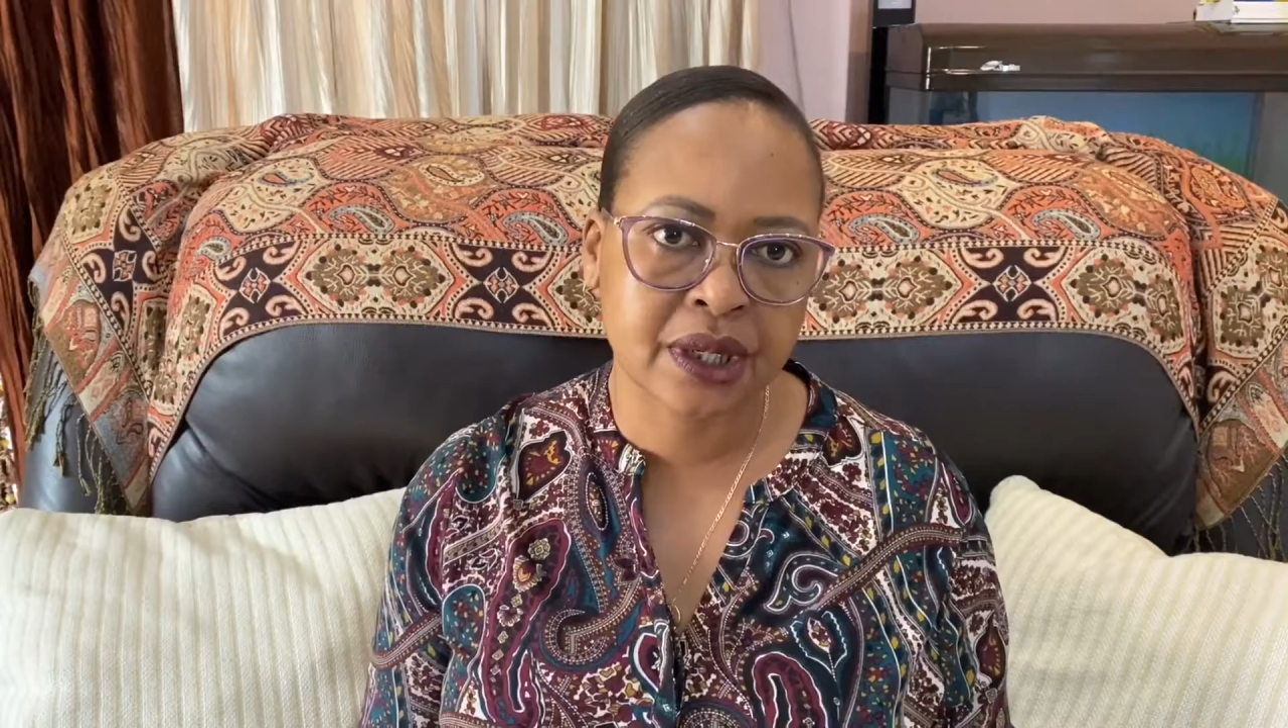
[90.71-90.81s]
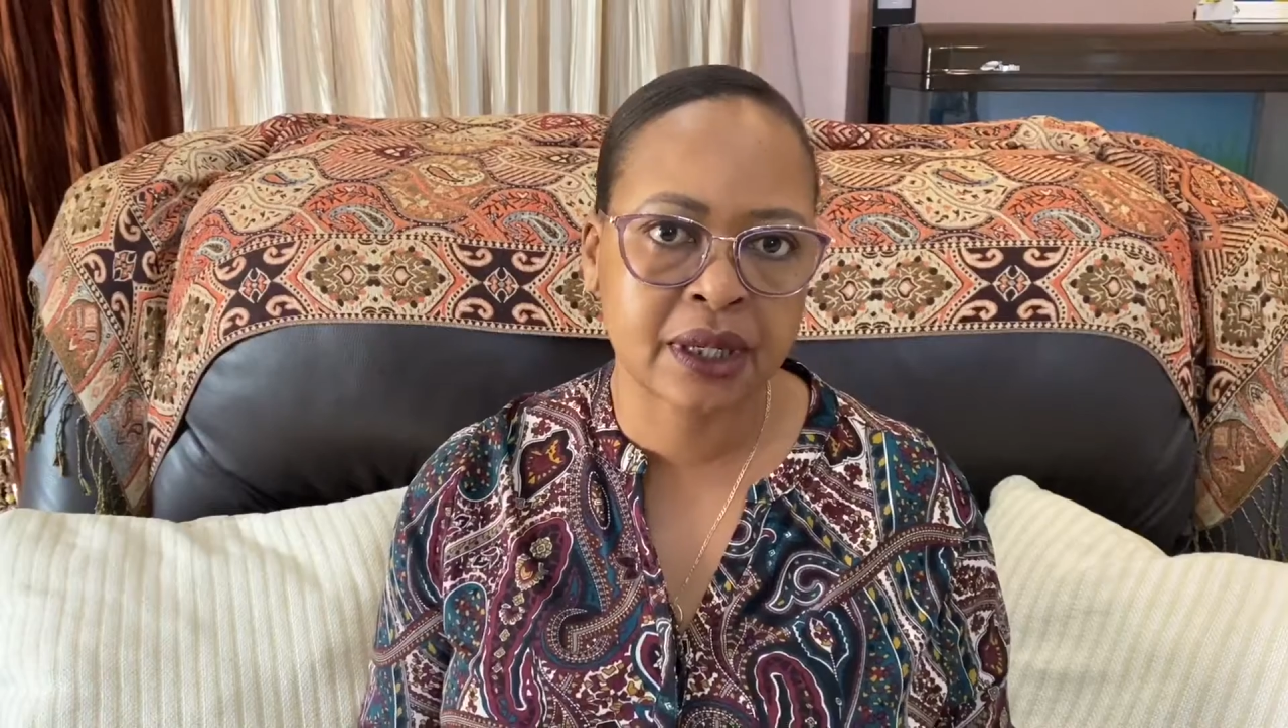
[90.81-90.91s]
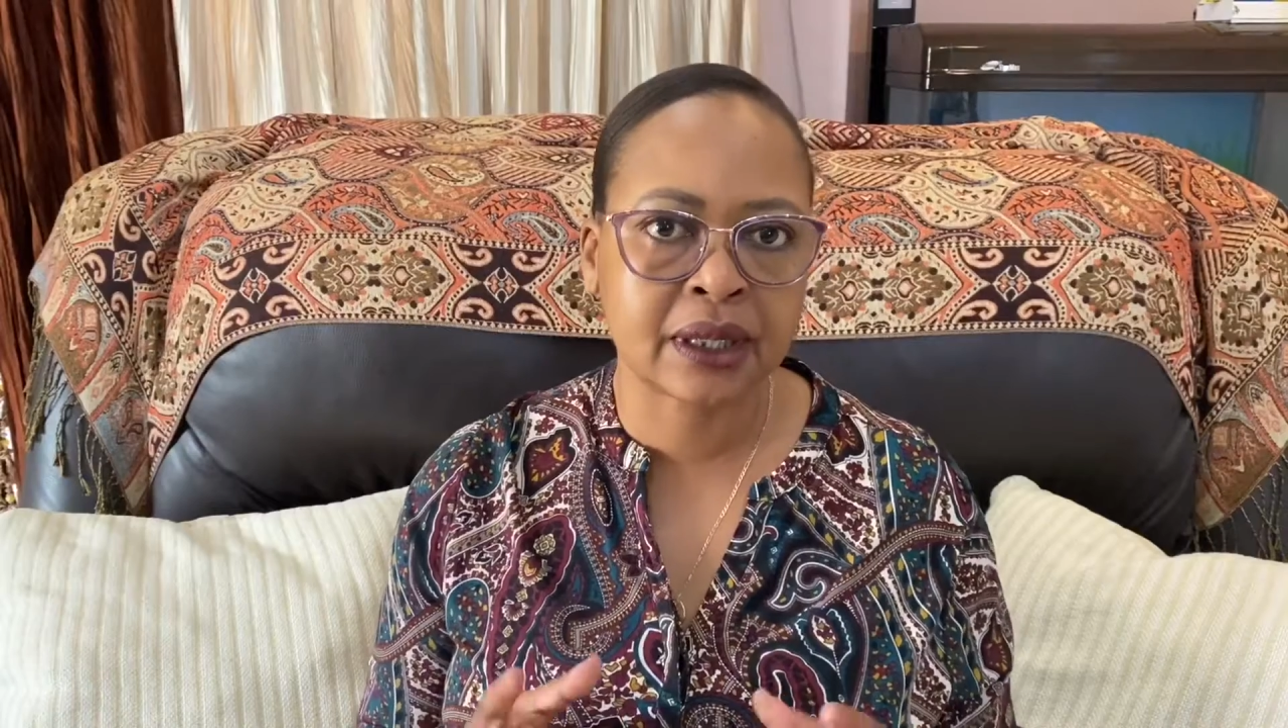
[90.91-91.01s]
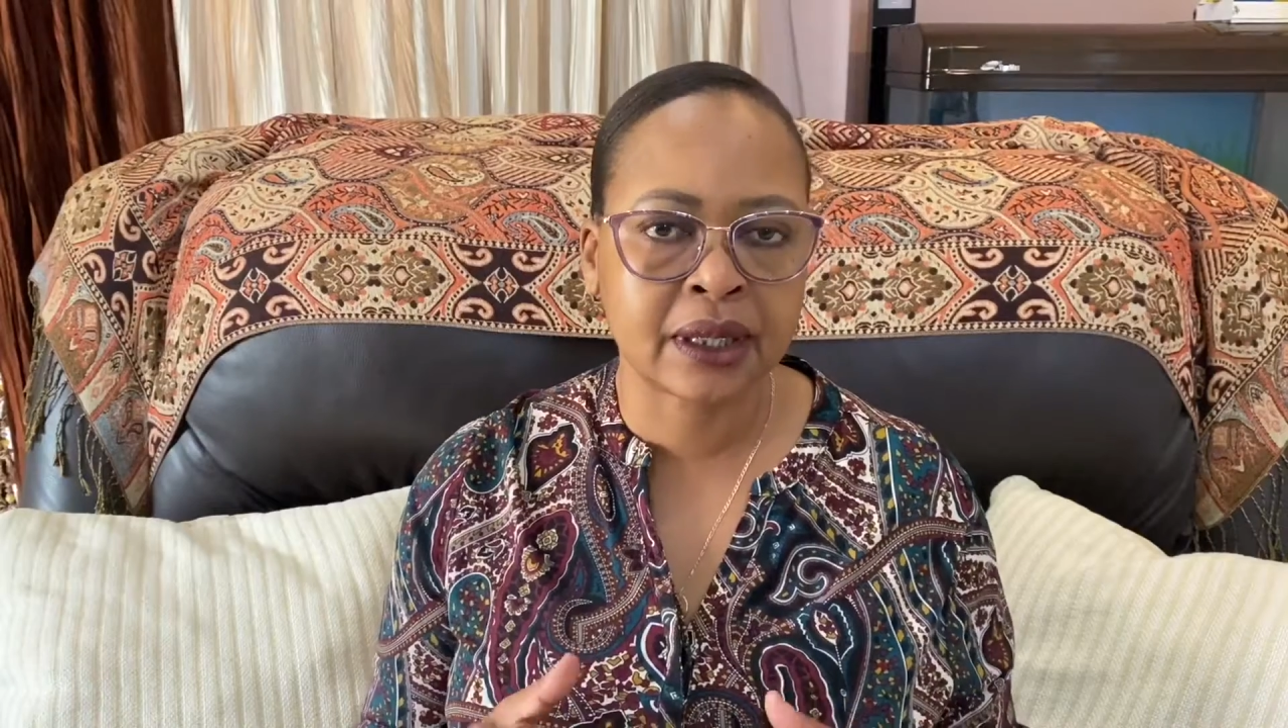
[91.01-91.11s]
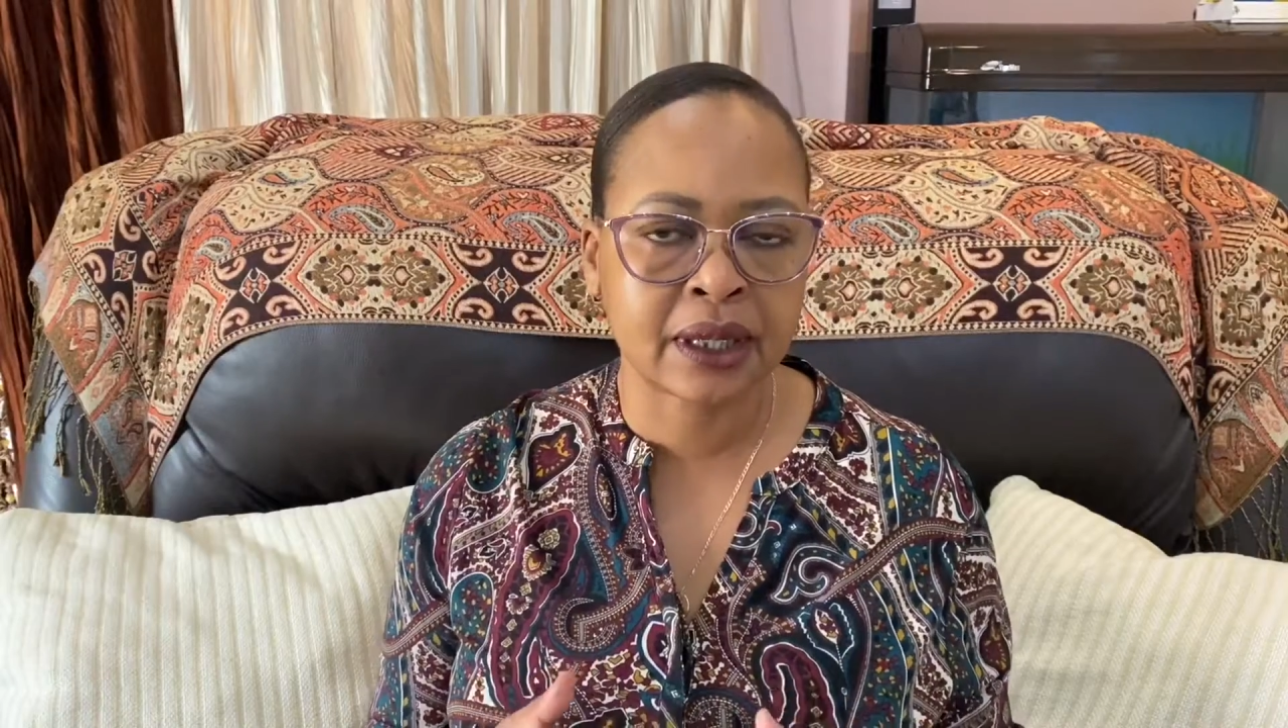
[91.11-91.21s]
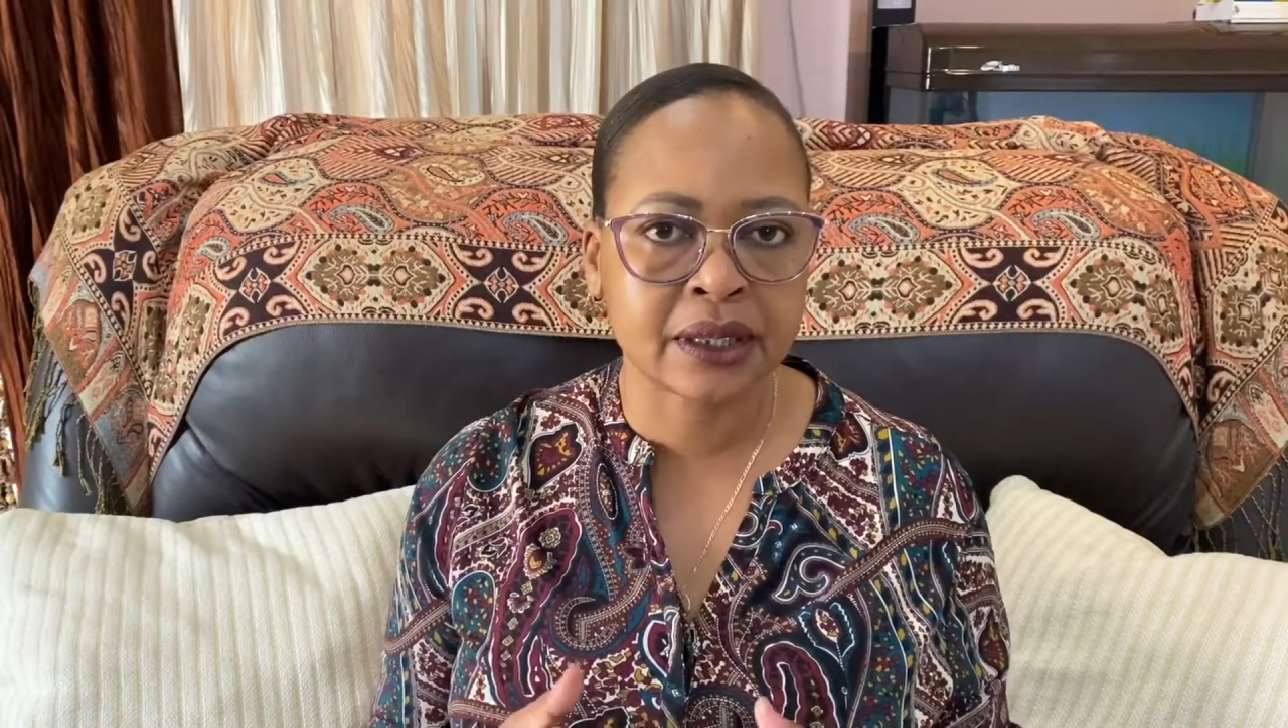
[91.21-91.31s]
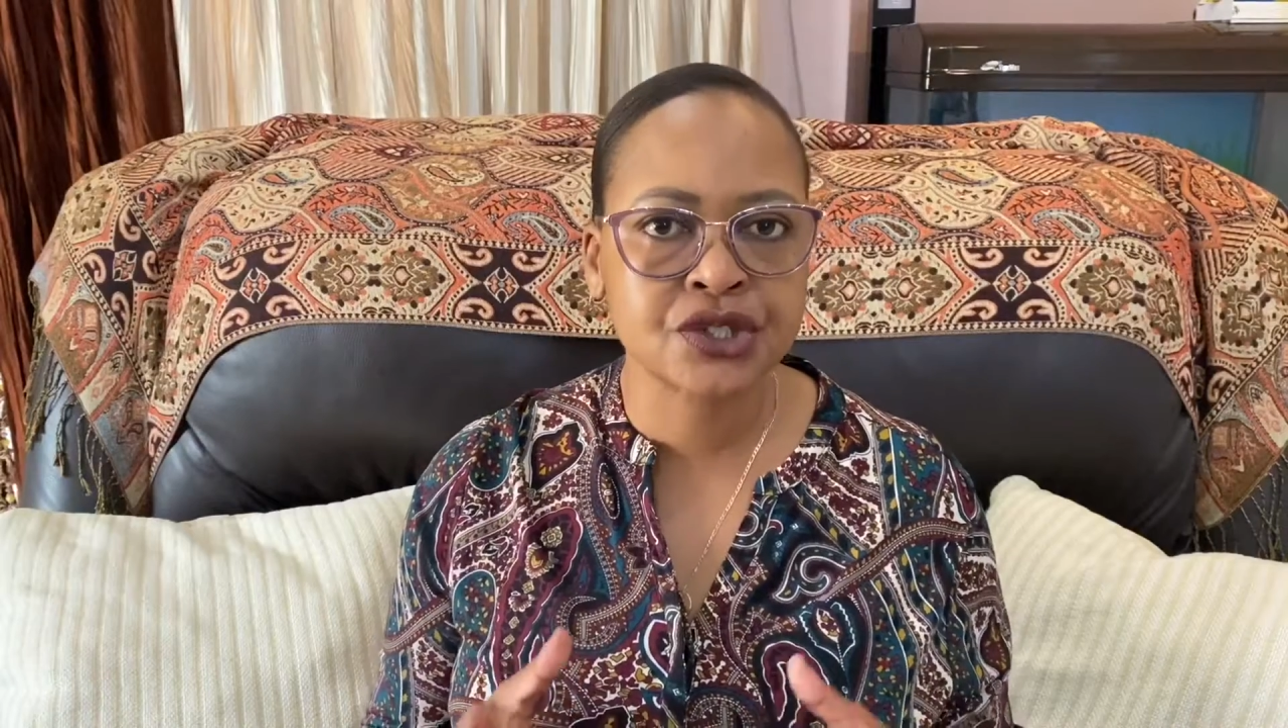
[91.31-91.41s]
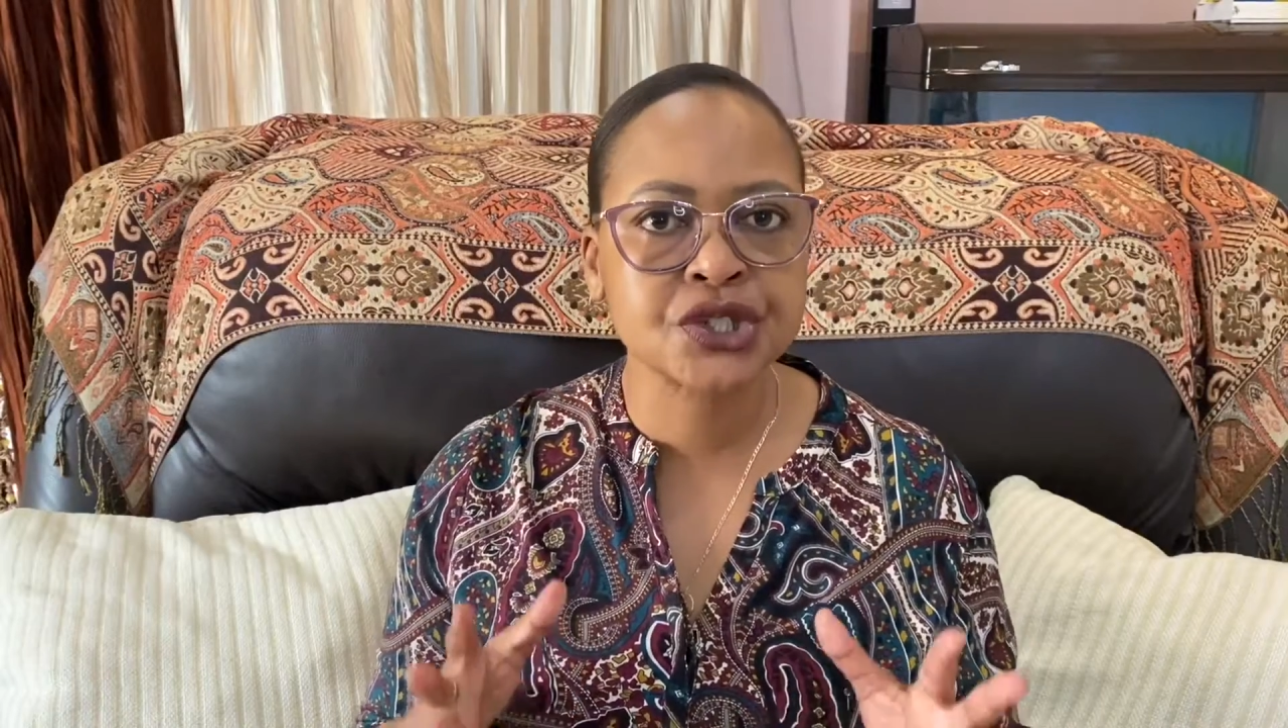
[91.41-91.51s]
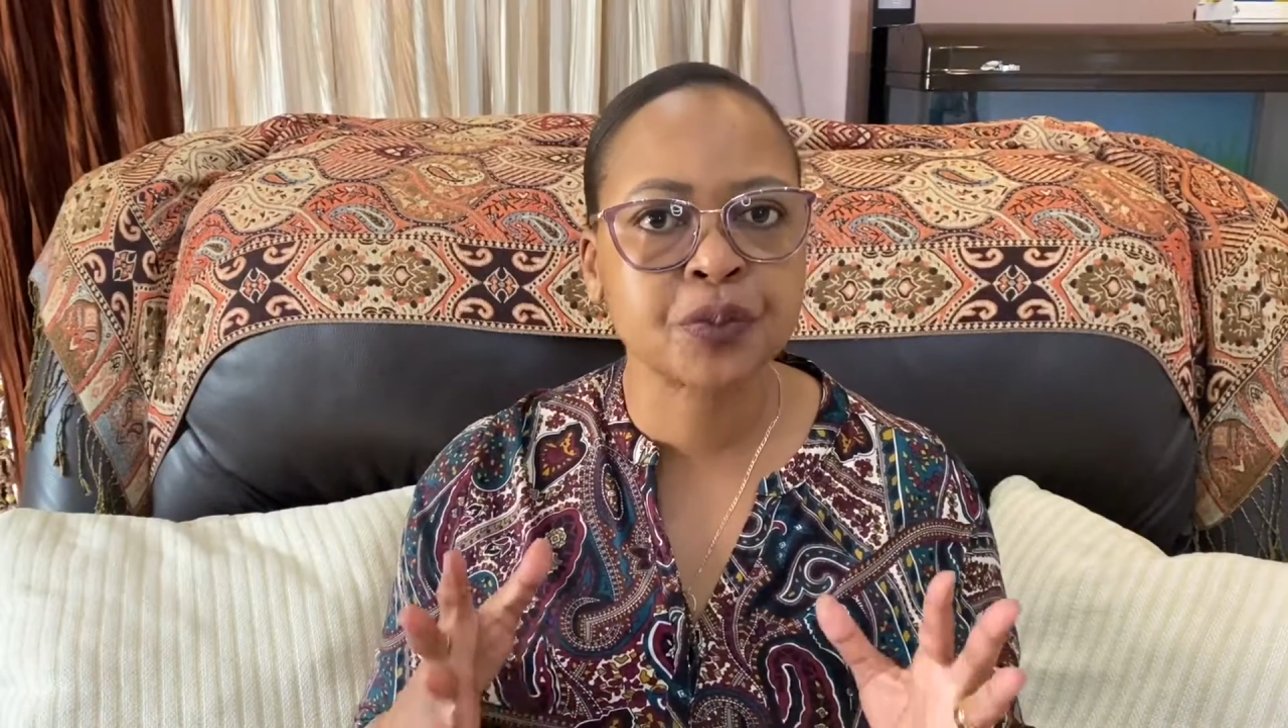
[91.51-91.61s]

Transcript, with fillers: learnership